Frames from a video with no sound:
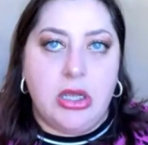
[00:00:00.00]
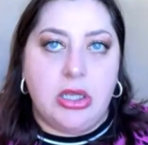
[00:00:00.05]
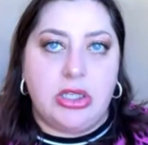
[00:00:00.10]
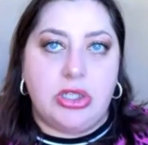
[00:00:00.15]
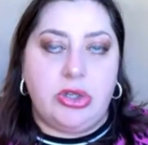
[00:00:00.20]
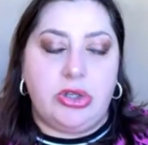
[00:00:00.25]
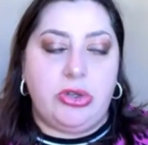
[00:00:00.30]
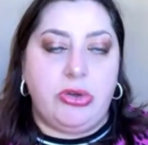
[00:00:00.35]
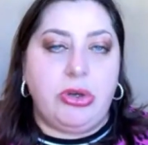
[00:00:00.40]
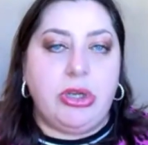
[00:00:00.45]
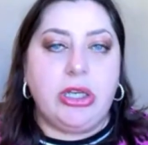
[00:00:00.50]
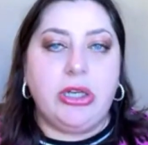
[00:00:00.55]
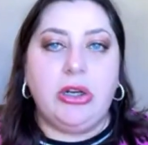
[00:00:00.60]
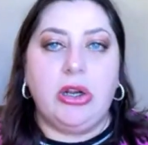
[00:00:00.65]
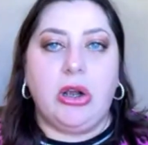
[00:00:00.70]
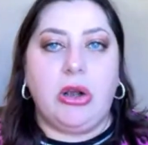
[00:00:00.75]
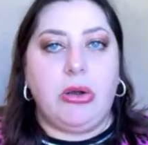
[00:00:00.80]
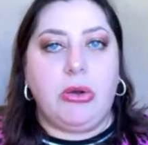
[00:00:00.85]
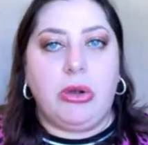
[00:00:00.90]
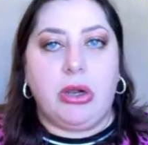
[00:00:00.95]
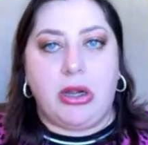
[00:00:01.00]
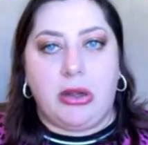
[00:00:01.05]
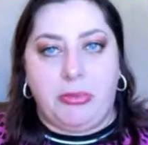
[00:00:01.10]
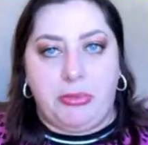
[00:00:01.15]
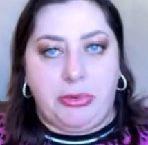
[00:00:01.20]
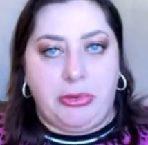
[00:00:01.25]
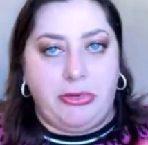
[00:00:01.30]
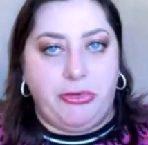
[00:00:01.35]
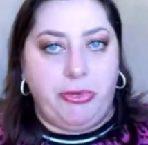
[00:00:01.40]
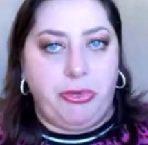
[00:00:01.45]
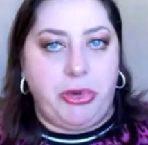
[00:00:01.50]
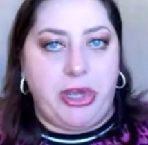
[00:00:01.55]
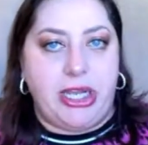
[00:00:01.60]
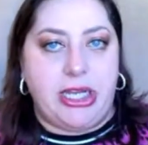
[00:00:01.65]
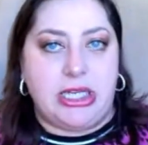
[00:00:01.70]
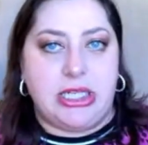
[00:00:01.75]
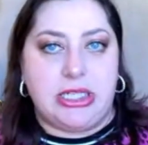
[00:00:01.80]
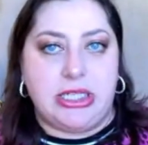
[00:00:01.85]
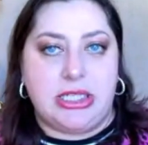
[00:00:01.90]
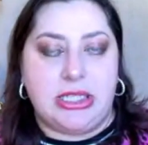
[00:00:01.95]
So you can go a couple of
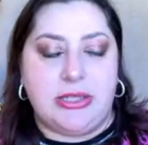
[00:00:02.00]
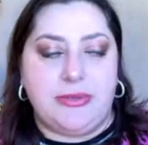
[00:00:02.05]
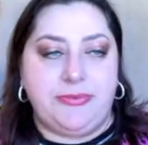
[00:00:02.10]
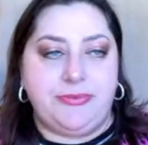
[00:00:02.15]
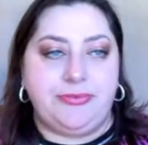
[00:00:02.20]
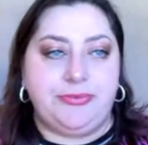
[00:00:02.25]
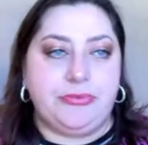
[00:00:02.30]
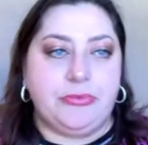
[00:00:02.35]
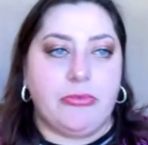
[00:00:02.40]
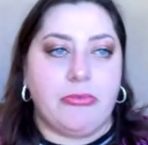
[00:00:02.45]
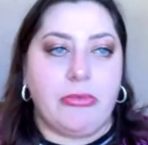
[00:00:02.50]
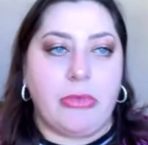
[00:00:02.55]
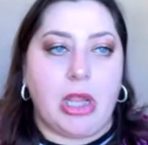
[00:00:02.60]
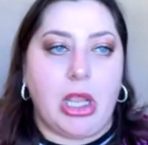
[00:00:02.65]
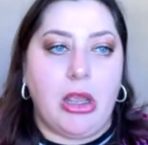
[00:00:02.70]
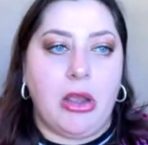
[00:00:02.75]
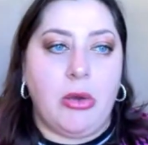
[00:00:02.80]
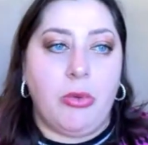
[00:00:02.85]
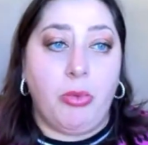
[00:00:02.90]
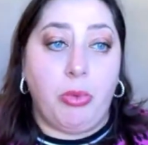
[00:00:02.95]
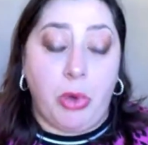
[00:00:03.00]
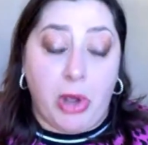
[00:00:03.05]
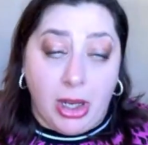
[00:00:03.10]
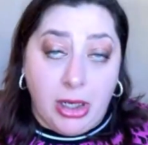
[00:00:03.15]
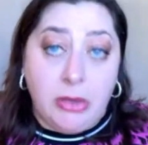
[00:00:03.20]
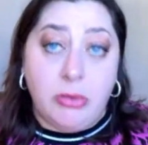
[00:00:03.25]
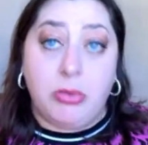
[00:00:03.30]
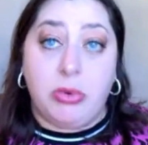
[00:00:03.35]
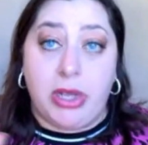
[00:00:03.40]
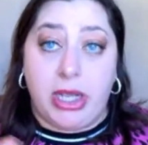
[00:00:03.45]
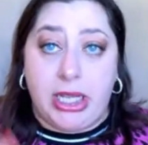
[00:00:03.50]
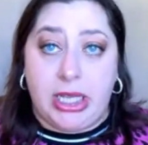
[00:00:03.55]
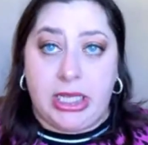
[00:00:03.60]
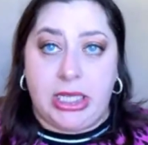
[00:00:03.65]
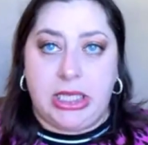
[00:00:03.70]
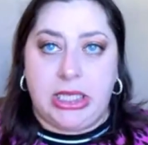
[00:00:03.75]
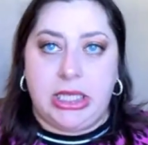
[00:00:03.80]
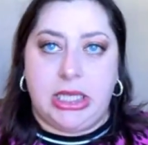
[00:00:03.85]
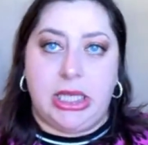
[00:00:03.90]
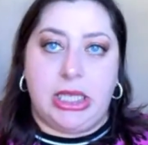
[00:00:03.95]
ways. One
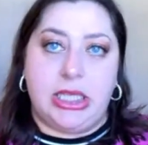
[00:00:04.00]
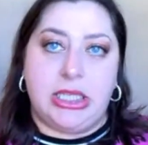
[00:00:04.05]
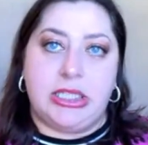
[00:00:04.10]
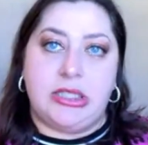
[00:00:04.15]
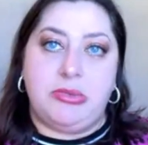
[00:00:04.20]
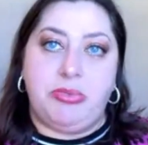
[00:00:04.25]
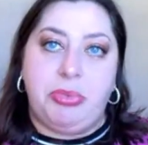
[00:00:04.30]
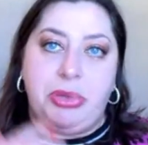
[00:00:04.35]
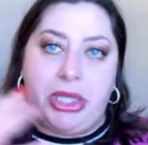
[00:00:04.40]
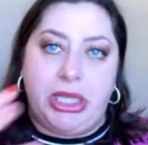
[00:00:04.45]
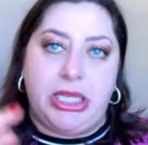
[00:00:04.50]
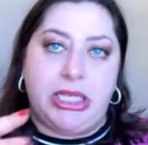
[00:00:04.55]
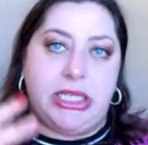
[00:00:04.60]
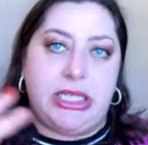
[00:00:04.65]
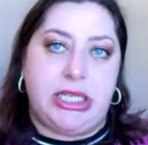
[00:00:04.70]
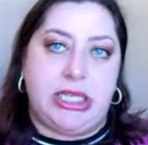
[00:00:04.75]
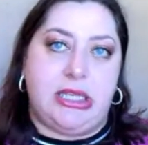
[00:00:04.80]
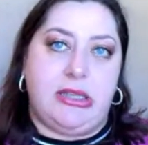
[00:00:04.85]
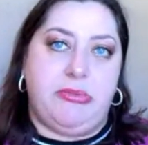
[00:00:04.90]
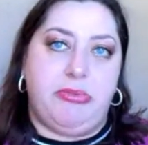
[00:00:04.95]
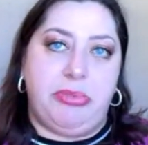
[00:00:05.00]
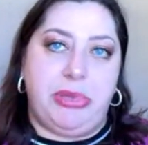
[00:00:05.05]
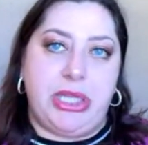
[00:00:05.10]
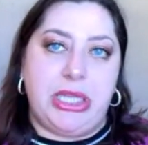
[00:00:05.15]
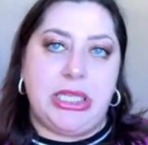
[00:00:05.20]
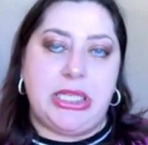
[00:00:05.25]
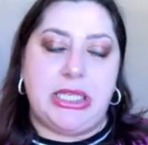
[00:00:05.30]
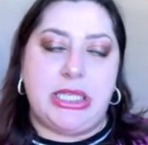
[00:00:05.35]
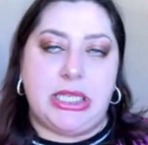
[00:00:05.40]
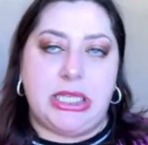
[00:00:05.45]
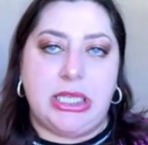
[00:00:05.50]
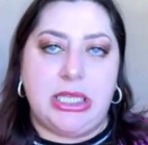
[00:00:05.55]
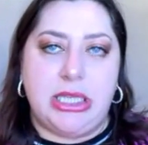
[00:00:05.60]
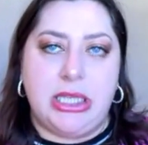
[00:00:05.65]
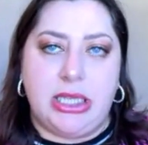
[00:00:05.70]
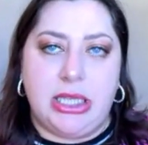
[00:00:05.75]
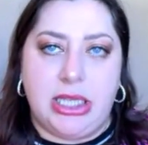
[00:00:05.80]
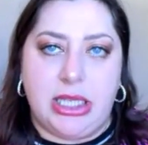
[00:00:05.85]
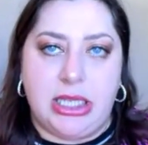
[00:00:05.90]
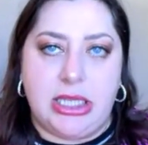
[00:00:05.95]
way is PD.
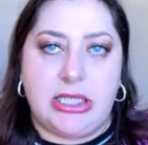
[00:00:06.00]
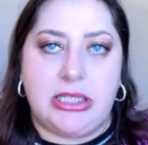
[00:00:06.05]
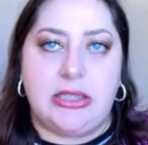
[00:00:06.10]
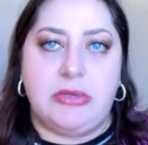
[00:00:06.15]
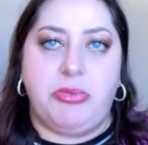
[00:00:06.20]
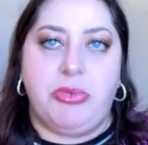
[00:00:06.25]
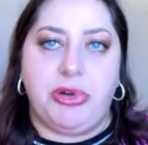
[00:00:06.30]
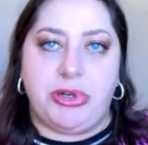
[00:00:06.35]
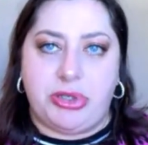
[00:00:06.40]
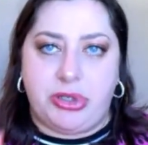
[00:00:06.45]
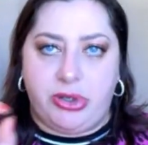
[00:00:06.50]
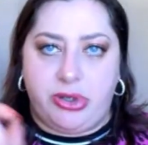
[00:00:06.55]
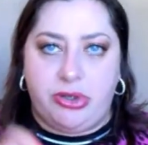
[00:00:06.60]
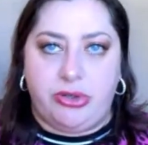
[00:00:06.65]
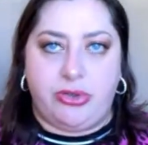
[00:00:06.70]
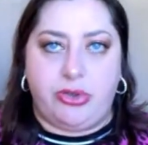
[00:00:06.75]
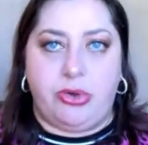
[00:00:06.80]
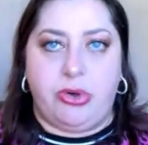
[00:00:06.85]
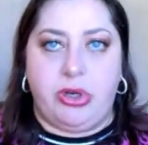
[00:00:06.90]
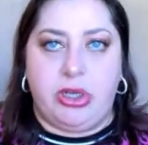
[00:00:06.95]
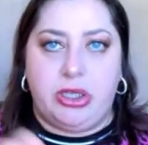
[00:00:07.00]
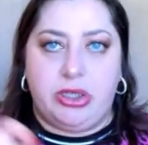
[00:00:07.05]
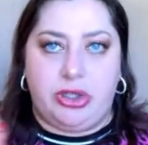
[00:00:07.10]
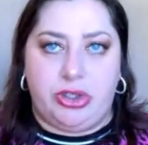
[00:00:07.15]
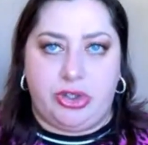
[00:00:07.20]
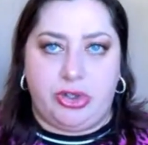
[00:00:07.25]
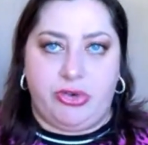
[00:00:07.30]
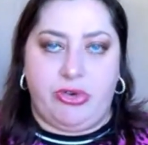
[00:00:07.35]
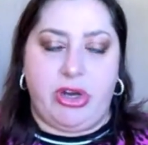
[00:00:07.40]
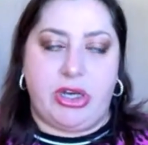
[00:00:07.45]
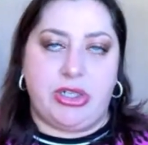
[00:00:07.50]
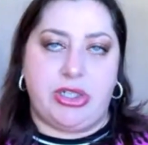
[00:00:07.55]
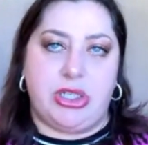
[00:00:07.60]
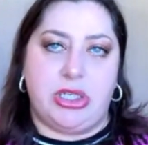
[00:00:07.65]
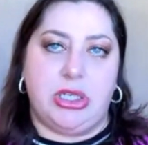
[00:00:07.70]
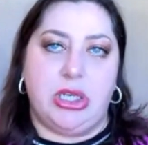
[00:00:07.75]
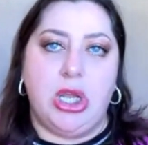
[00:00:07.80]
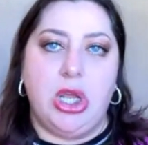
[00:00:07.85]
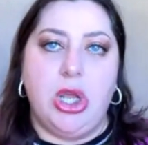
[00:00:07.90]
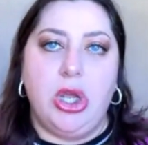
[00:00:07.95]
PD is prosecutorial
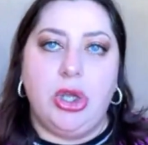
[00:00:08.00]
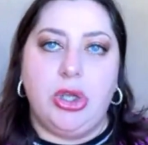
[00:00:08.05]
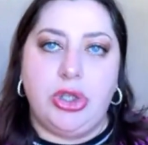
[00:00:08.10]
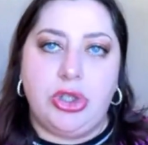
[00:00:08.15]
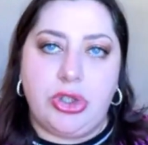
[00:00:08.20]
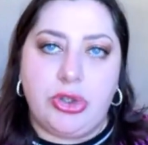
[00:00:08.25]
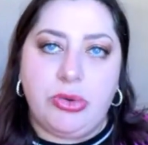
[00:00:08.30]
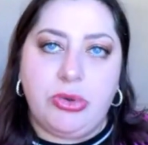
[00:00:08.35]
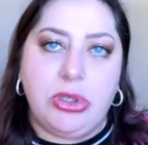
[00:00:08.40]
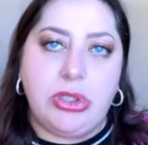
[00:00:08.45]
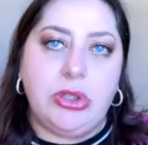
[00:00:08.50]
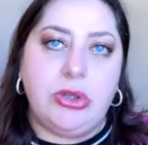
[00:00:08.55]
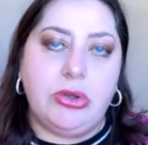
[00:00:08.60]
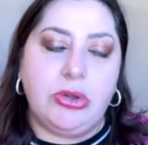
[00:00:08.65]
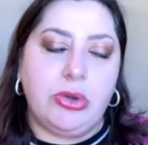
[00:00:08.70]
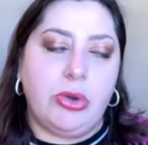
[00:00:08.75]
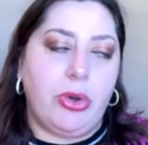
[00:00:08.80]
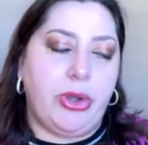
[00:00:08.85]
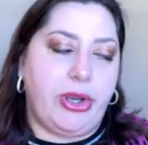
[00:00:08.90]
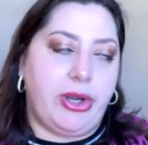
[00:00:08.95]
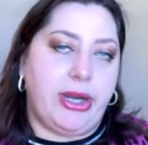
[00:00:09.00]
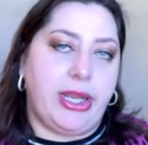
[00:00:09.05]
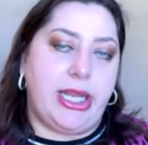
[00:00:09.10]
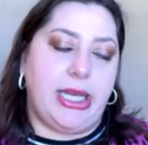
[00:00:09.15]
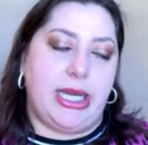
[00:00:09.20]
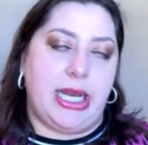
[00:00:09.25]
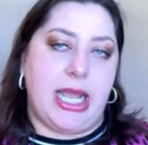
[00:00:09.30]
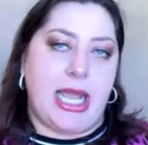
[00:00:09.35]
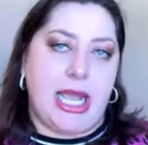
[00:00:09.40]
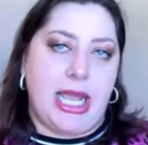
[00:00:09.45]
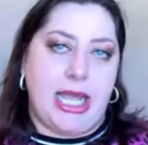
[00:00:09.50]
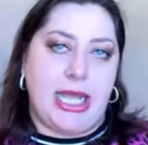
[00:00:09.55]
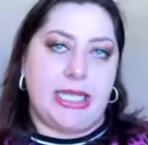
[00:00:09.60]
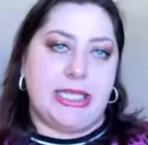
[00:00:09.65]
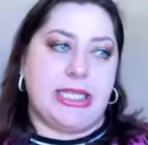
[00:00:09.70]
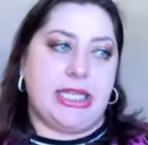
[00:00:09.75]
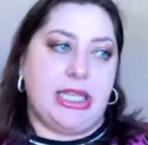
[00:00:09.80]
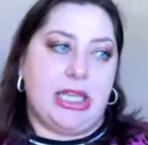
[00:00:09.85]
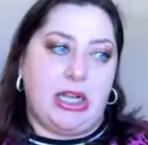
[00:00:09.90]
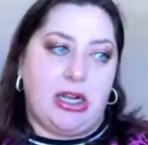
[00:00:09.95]
discretion. You and your lawyer can
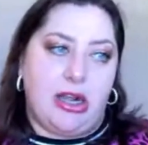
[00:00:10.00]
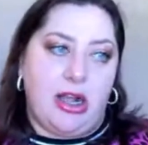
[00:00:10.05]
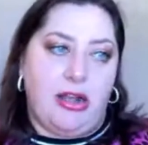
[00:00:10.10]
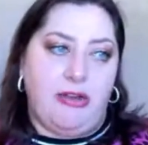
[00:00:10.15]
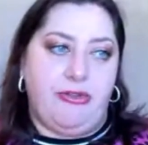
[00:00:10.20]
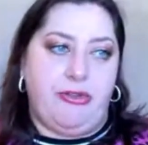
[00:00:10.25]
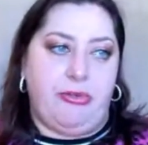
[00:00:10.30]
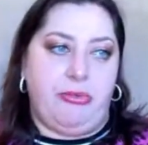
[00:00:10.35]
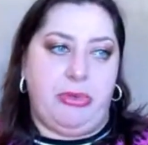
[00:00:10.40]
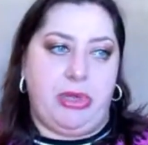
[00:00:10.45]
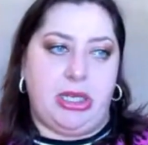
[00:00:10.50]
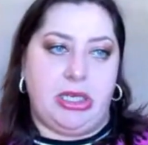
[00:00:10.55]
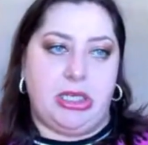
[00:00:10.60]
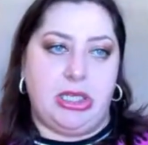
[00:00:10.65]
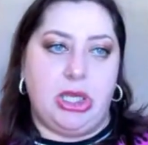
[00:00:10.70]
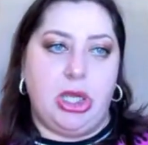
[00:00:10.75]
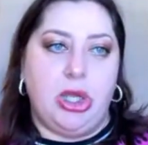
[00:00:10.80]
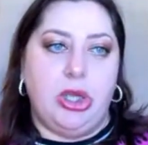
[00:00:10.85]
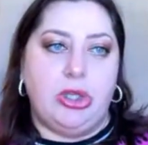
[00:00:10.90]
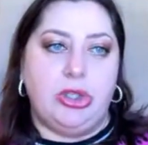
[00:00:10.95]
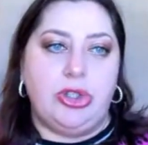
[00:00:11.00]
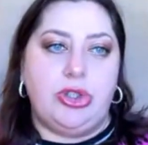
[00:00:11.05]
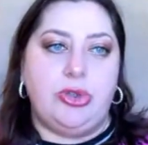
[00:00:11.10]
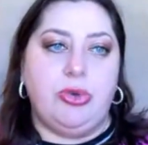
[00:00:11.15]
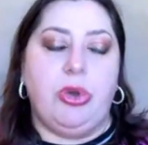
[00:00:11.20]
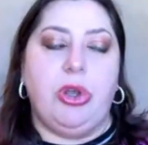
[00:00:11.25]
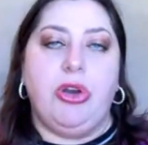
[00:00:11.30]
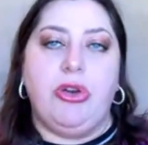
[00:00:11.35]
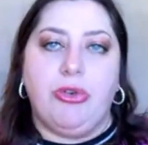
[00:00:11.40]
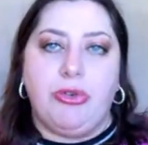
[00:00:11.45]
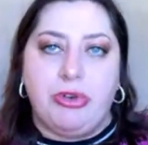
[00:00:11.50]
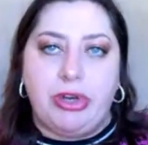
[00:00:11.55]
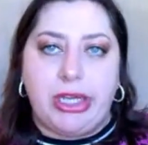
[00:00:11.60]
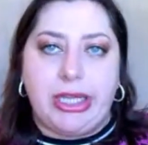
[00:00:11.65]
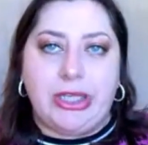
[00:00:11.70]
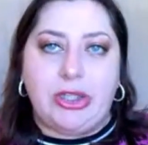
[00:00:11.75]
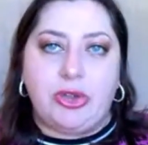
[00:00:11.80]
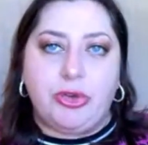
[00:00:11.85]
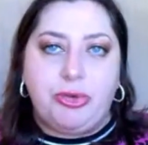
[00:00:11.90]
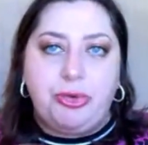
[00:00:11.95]
ask the government to
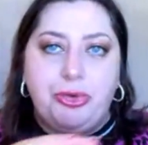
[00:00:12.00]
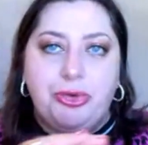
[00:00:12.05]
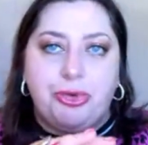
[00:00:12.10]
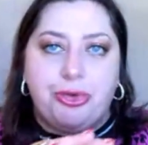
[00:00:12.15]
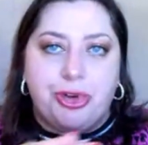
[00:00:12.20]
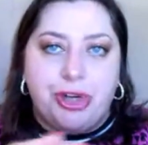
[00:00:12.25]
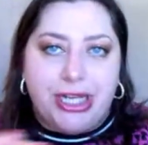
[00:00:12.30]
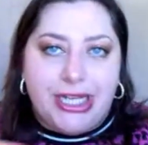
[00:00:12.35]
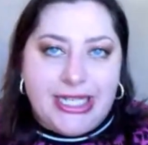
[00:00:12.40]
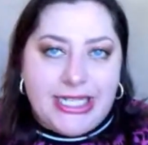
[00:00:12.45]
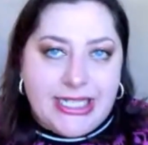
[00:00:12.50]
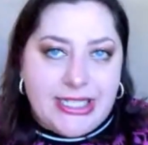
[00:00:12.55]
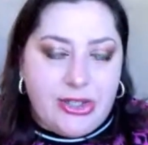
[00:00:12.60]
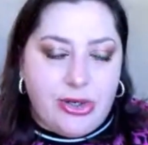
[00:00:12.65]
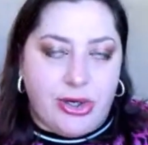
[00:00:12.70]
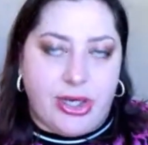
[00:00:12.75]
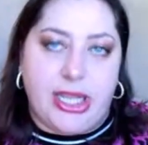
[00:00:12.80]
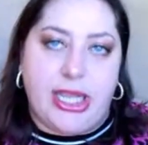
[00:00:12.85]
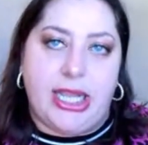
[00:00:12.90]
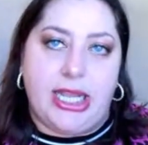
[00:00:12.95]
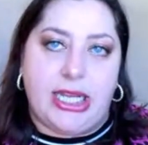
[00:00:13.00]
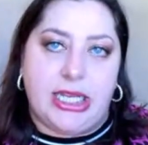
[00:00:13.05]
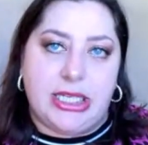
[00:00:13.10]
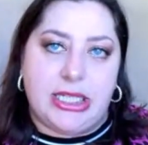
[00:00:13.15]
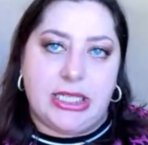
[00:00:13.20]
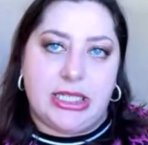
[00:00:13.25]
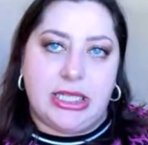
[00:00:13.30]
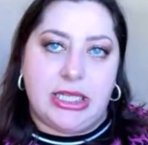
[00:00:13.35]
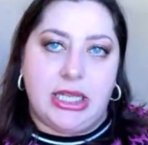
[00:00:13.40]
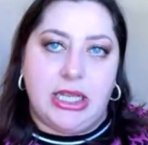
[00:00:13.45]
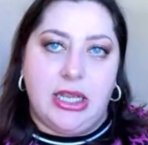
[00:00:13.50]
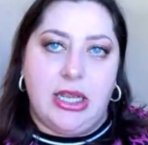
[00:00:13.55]
agree to freeze your case.